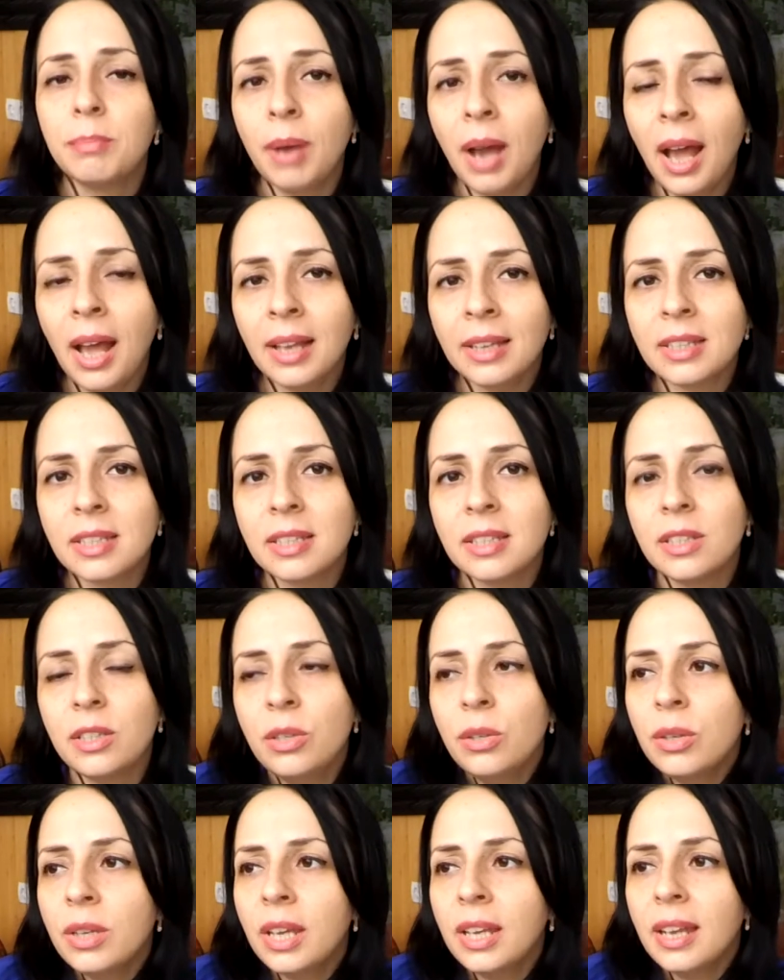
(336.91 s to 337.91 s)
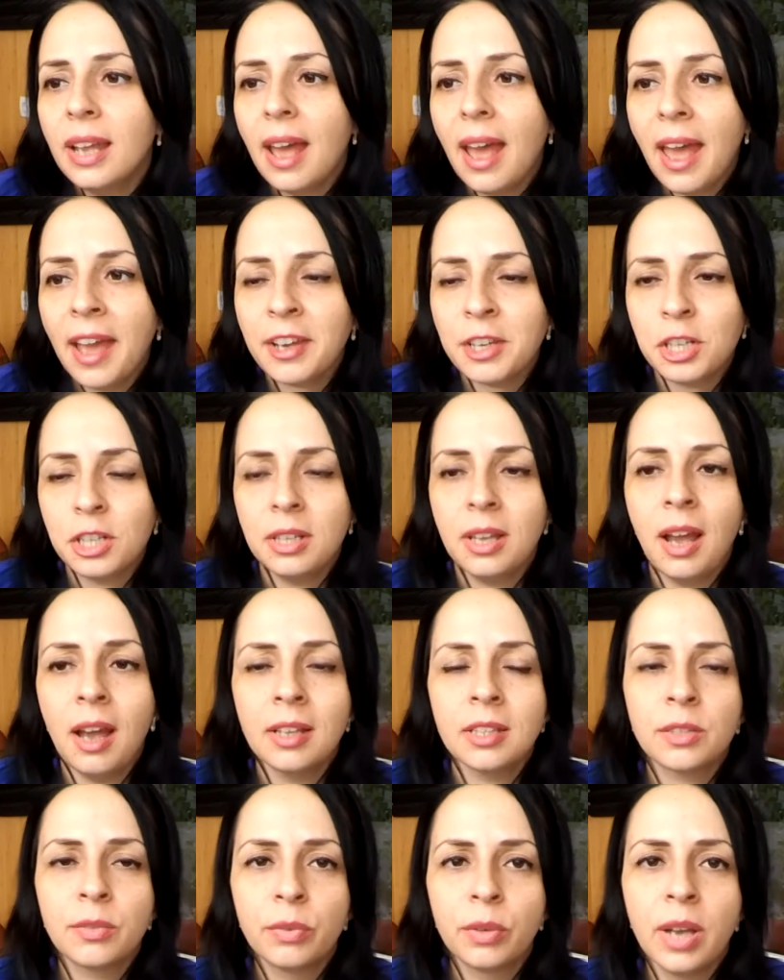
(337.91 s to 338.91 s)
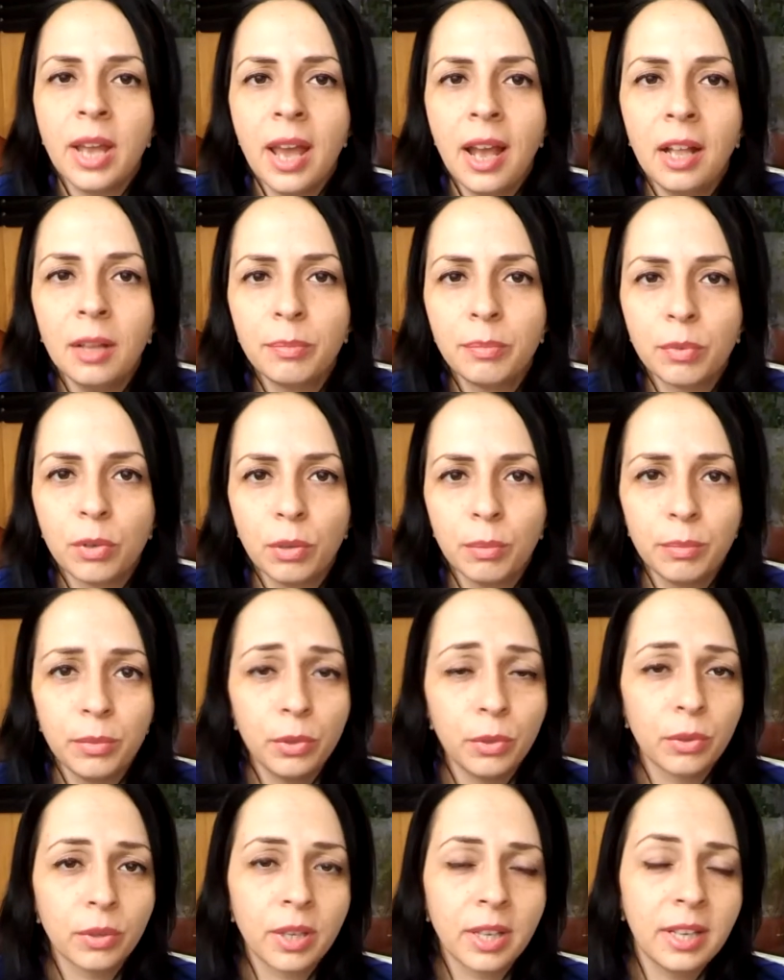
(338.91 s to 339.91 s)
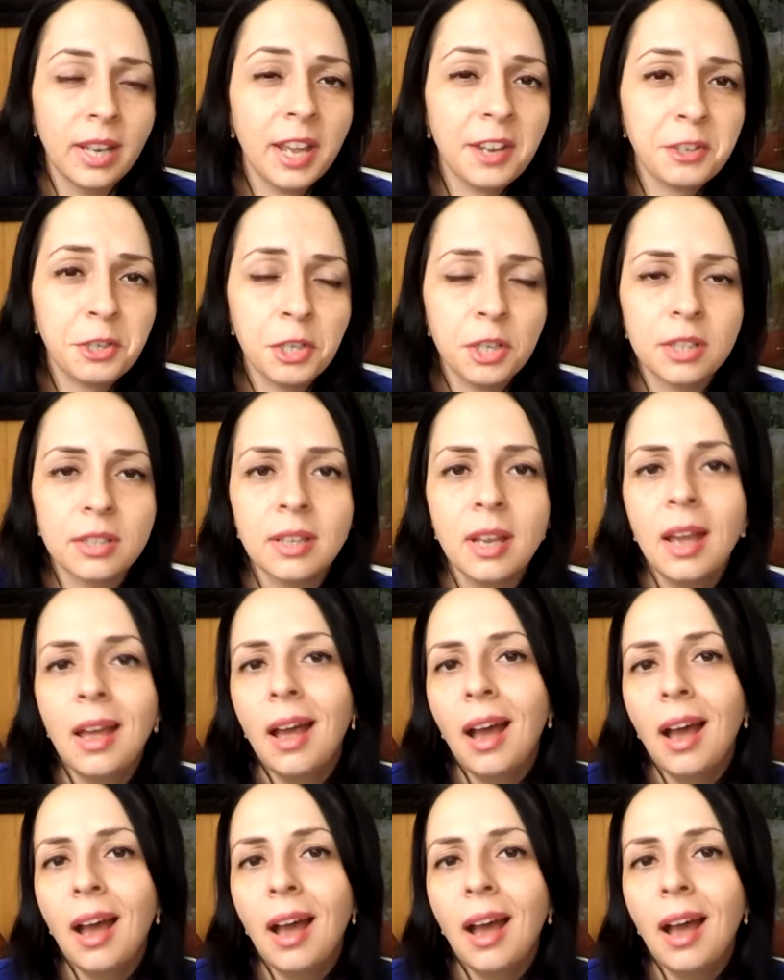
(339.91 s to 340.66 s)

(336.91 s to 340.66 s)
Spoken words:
but you can actually ask for help from your connections,